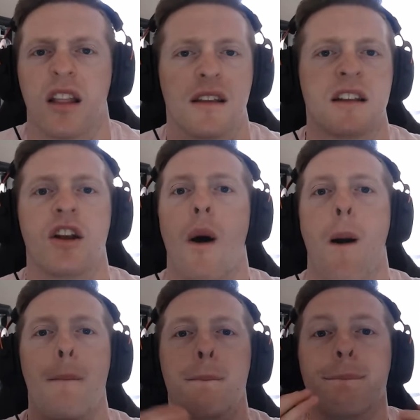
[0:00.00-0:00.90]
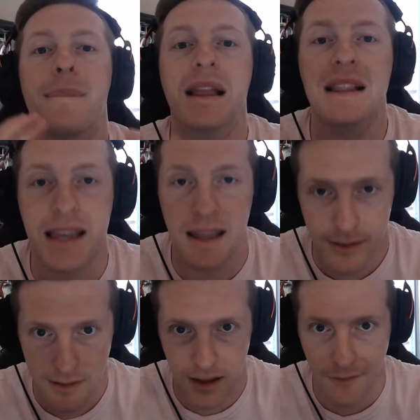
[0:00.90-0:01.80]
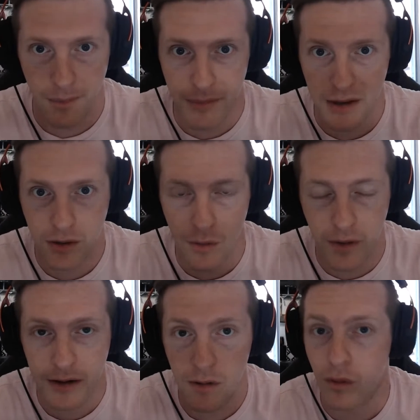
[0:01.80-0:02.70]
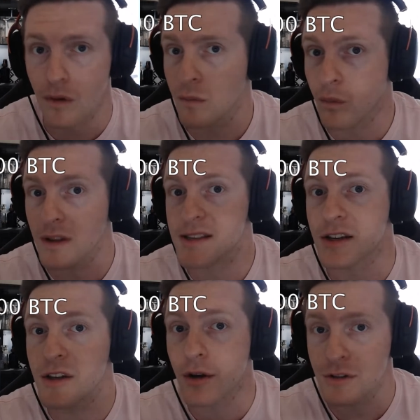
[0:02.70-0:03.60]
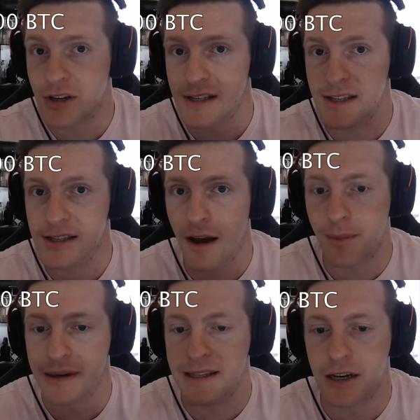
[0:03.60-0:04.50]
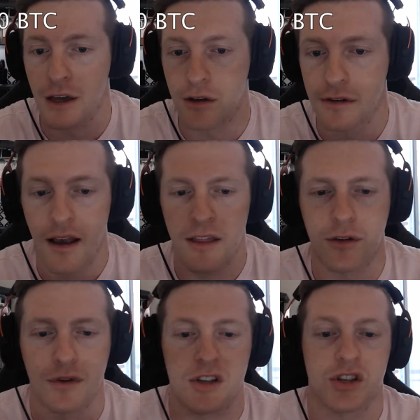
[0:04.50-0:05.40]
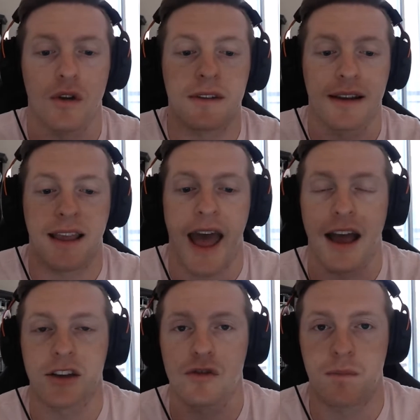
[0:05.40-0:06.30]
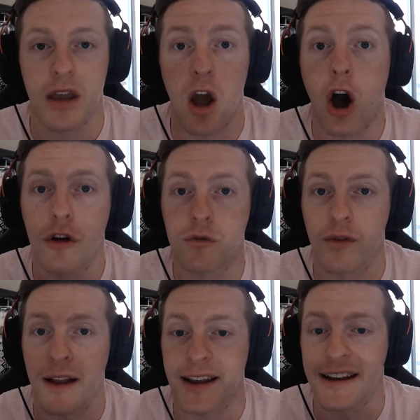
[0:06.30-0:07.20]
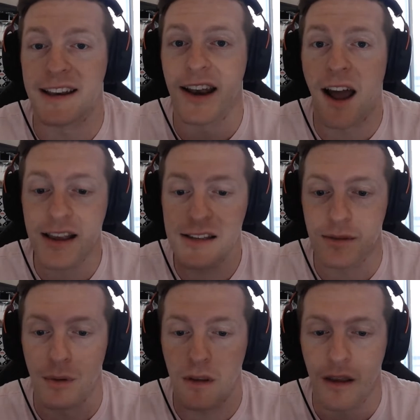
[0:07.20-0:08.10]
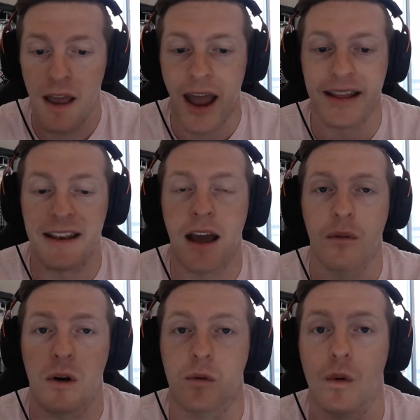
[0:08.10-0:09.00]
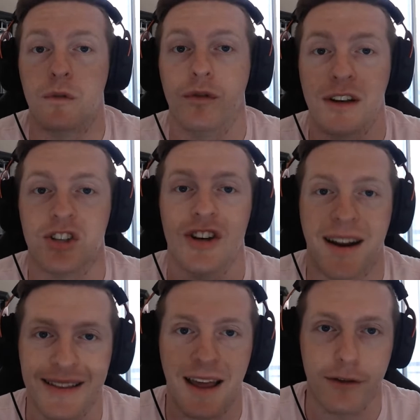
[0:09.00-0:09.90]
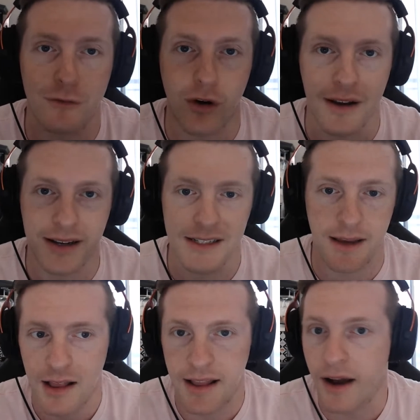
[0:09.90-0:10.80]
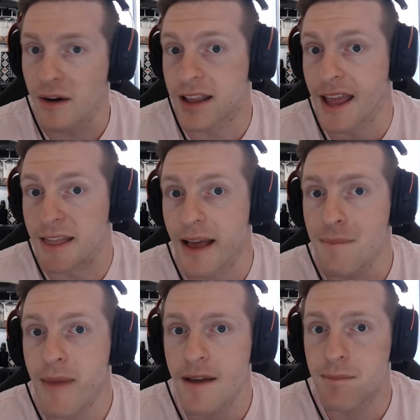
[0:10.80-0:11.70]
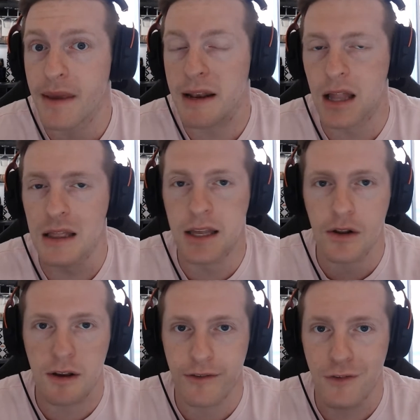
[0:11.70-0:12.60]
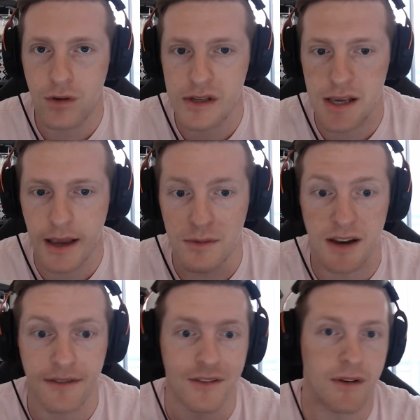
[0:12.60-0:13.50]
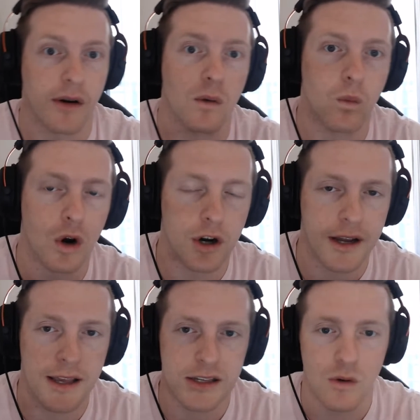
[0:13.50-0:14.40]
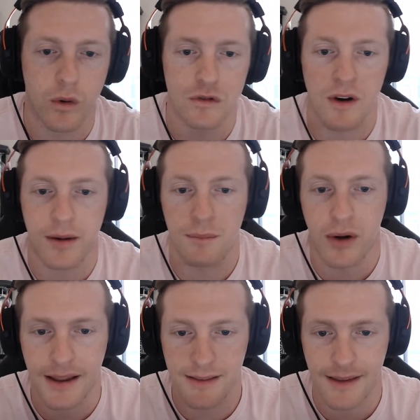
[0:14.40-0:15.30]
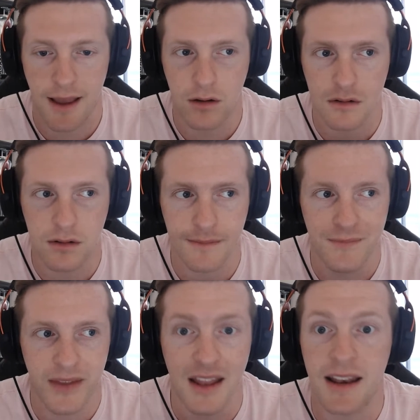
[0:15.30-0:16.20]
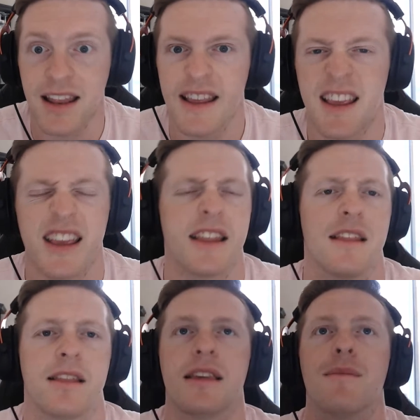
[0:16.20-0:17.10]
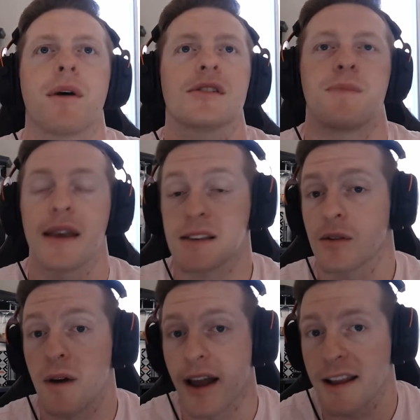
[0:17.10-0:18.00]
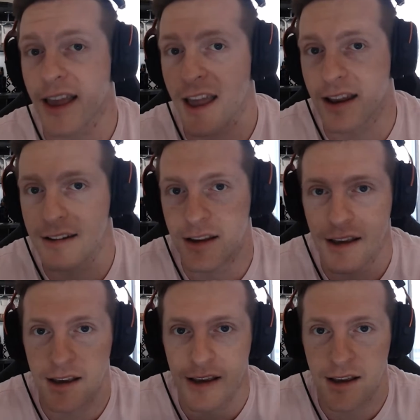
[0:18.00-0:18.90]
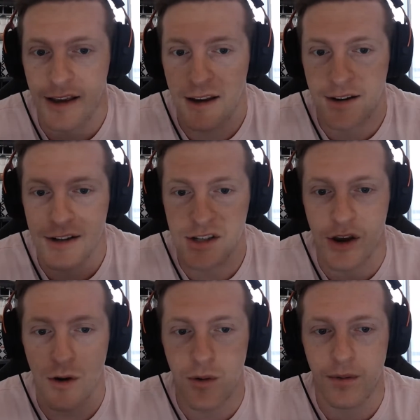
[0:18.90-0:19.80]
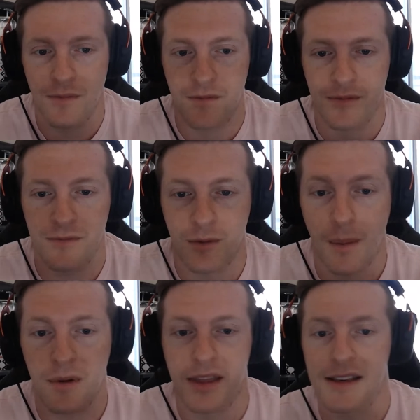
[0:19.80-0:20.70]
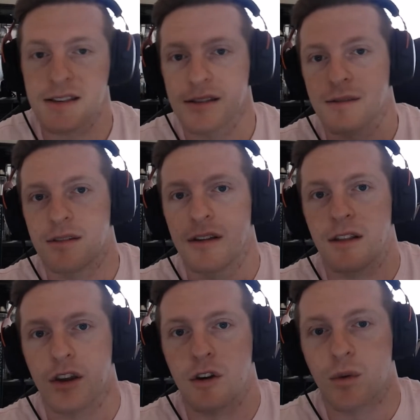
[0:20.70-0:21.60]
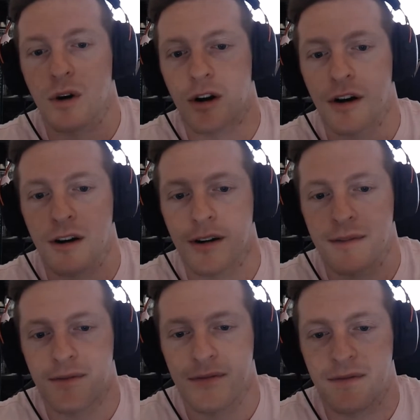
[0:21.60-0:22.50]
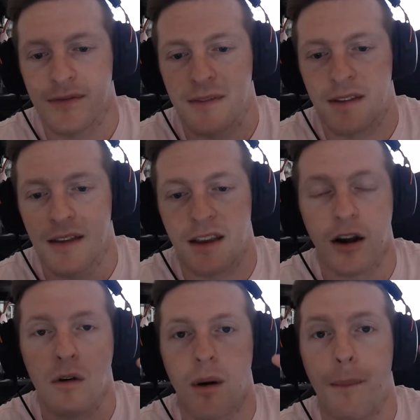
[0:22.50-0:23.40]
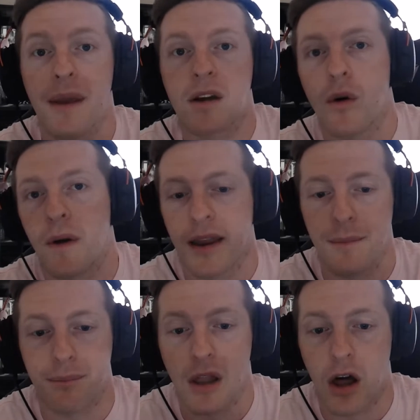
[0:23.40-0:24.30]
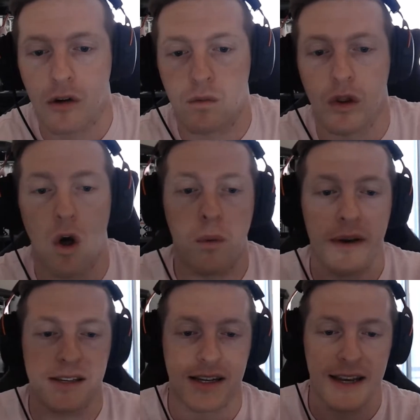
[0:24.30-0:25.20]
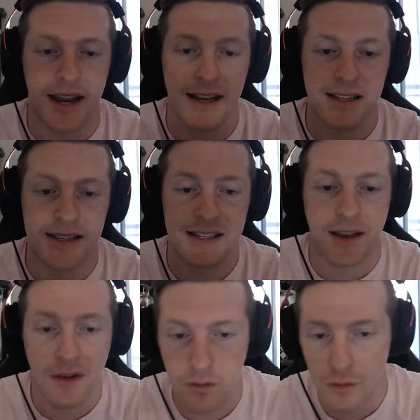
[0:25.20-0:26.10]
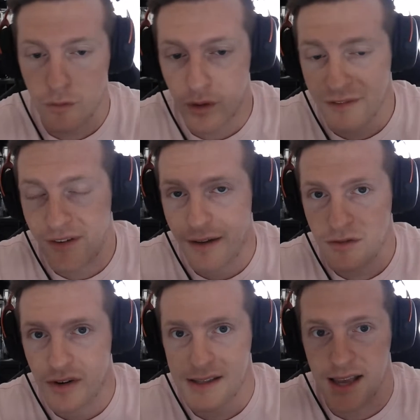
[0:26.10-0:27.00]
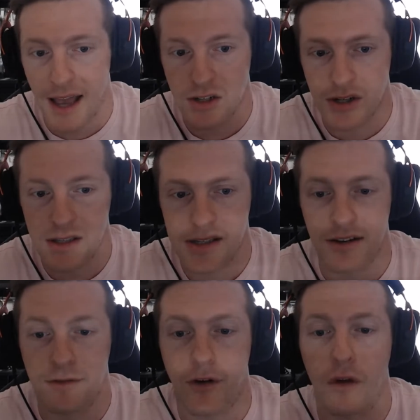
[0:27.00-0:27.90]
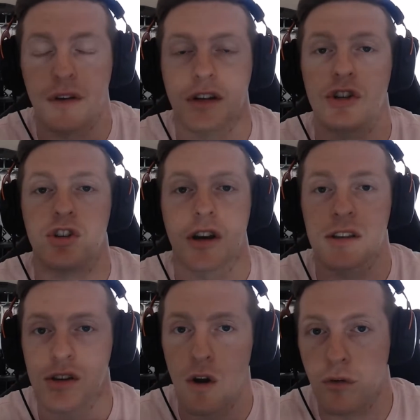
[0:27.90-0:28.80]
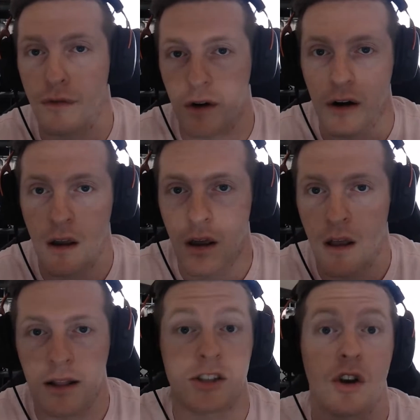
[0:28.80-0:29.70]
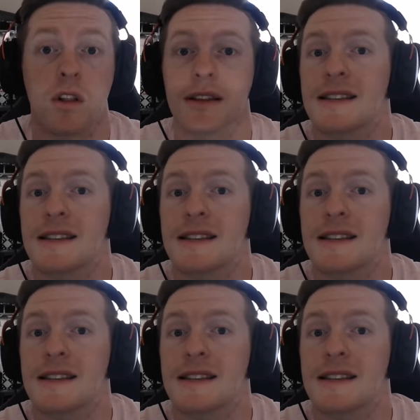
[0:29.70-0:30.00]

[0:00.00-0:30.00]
a millionth of a Bitcoin, or one Satoshi as it's commonly known, the resulting hash would be unrecognizable and the network would reject that fraud attempt. Now, again, that may have been a little confusing. It was definitely very wordy. So I'll try to break it down in the most basic way I can. So remember this. There were a Bitcoin block will always contain 745 transactions involving just over, let's call it